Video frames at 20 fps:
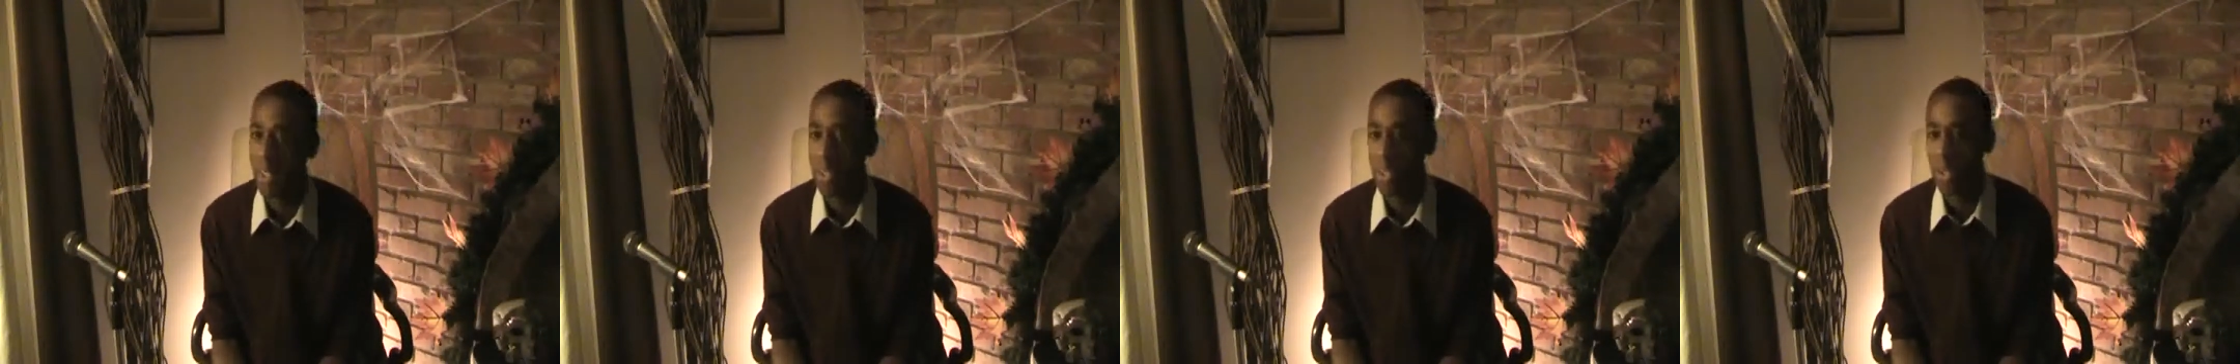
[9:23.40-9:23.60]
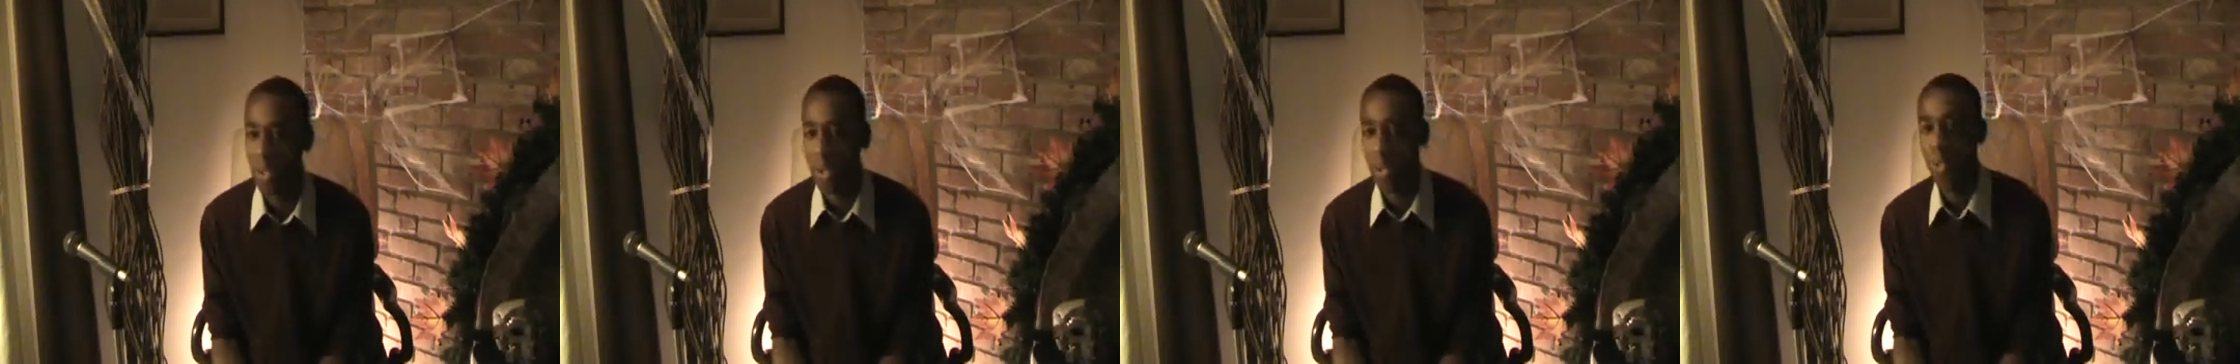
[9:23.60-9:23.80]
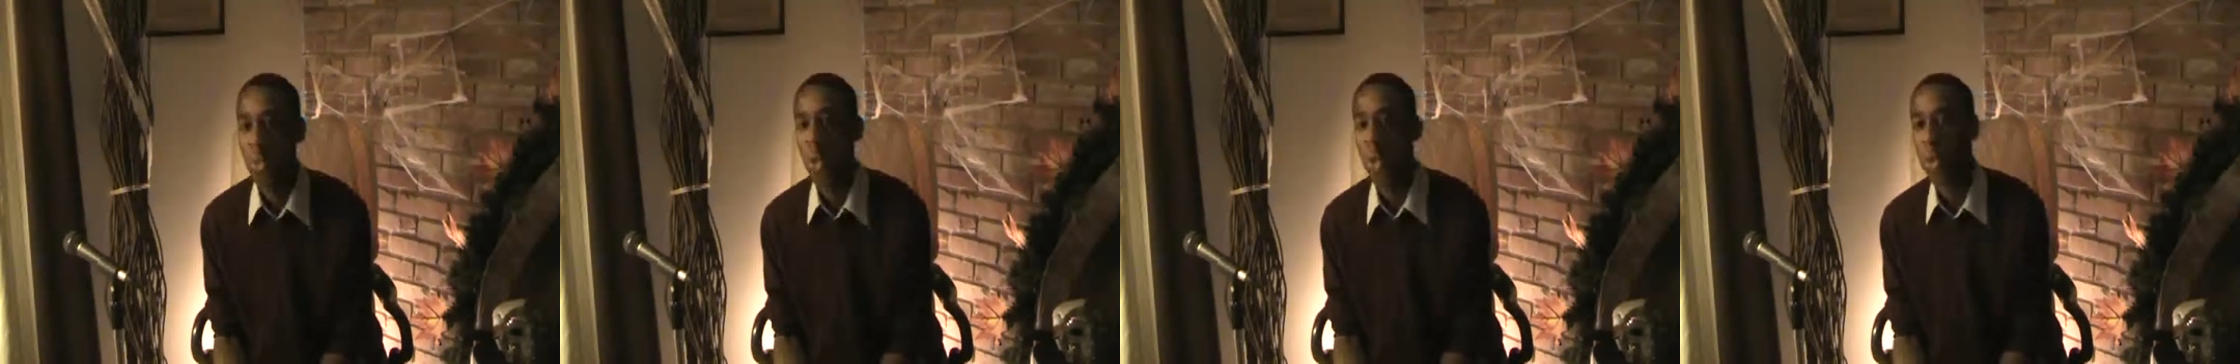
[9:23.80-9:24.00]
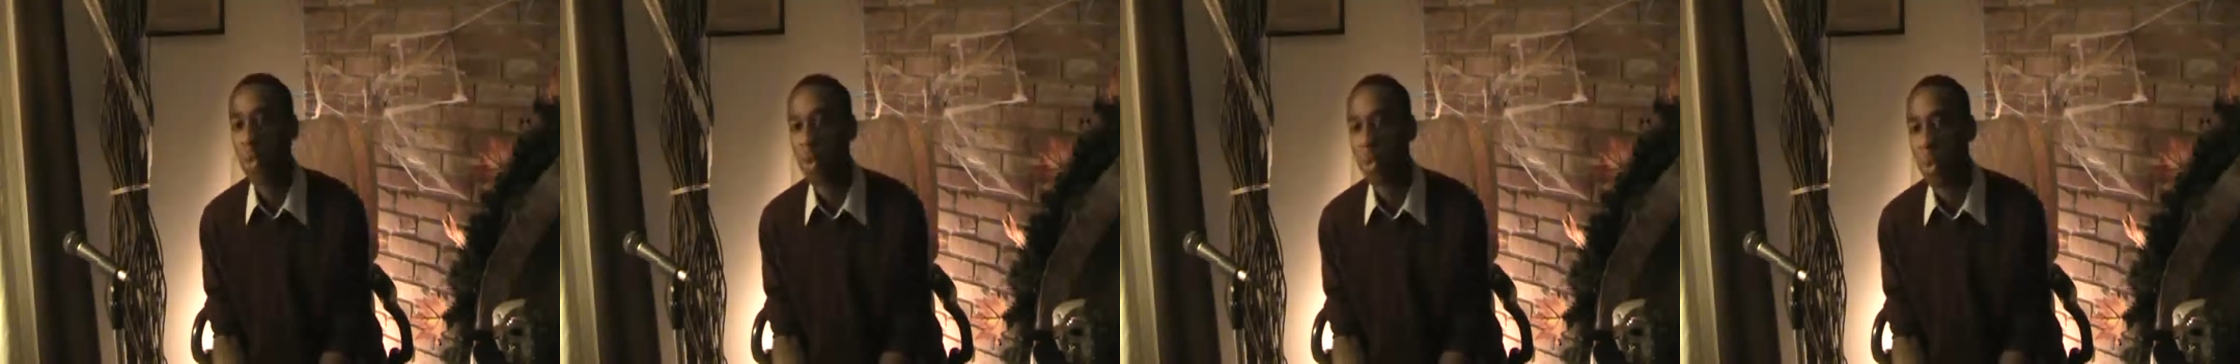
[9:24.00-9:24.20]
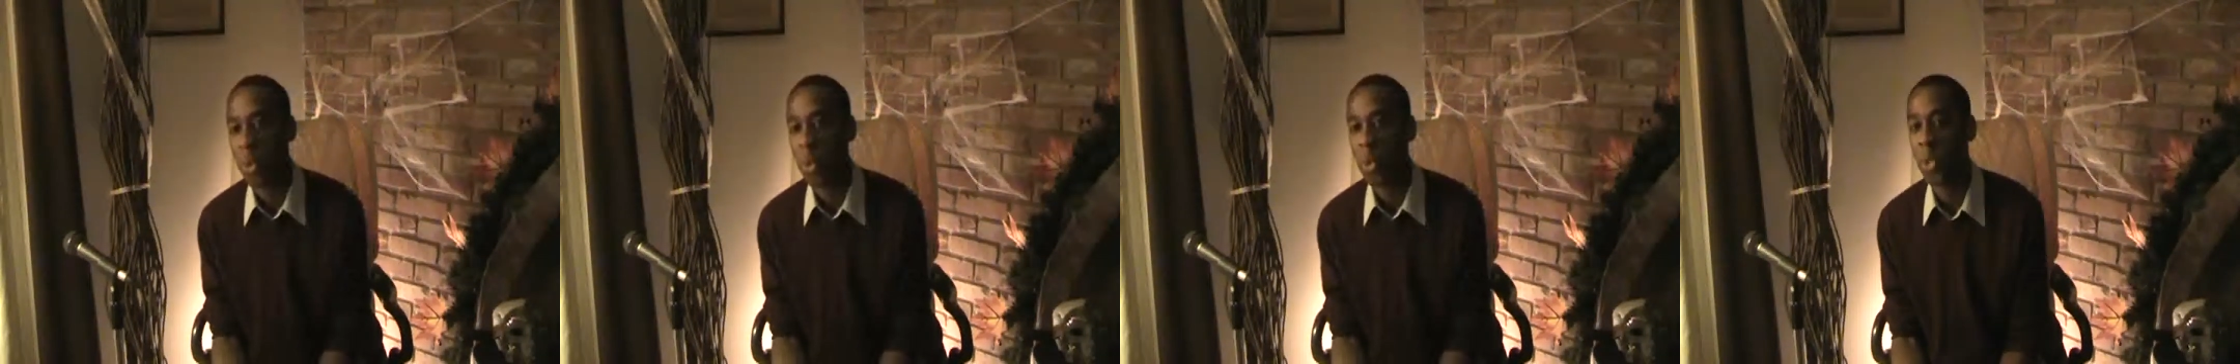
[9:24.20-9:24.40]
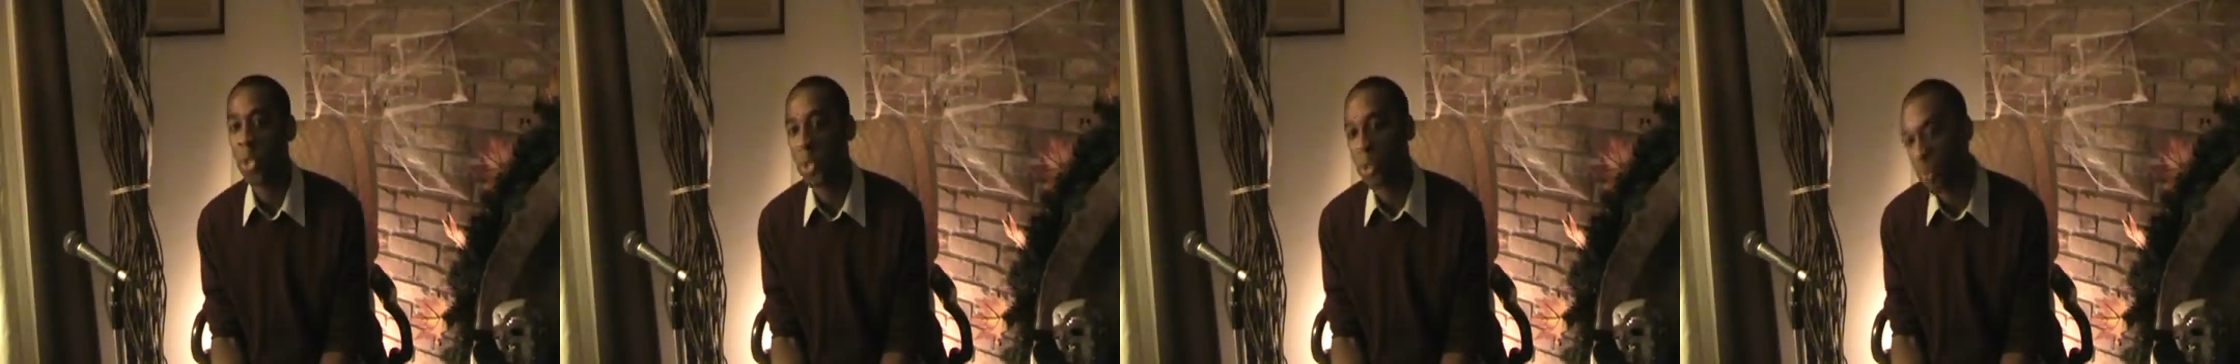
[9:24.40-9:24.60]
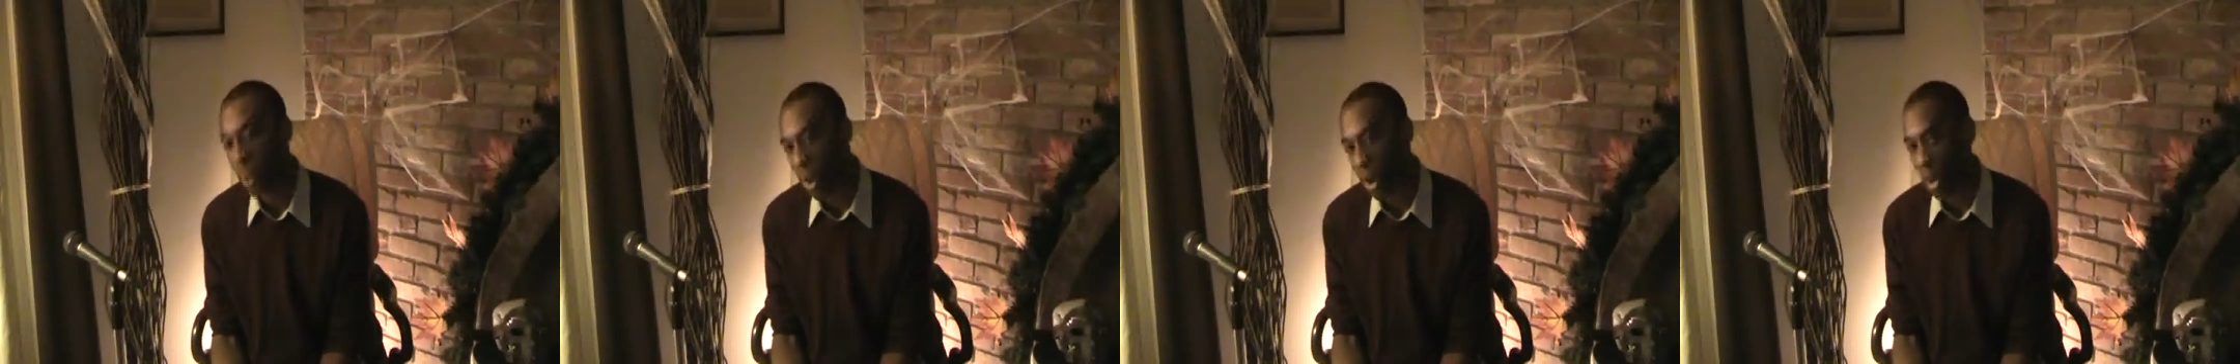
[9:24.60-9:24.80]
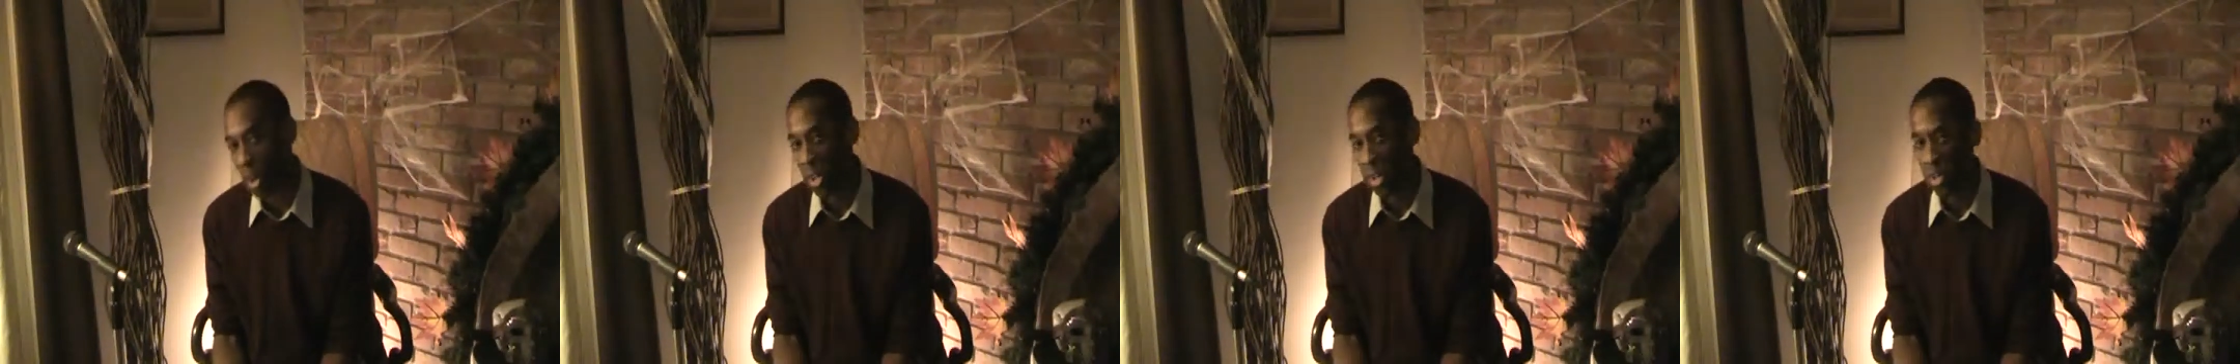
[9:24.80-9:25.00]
You know who you are.